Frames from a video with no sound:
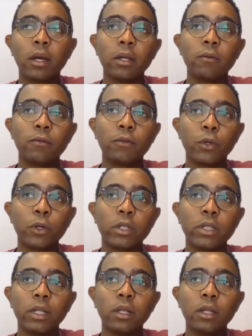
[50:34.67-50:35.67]
And if you're
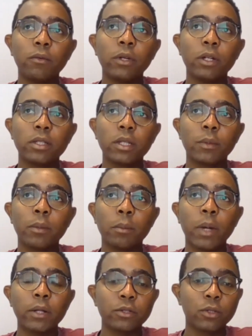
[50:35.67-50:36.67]
delivering on some of the
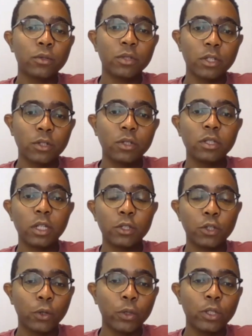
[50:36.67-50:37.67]
milestones that you said
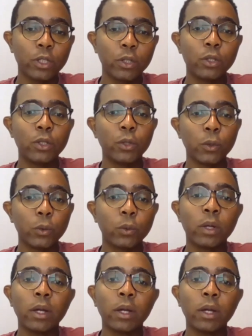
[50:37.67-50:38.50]
you're going to do,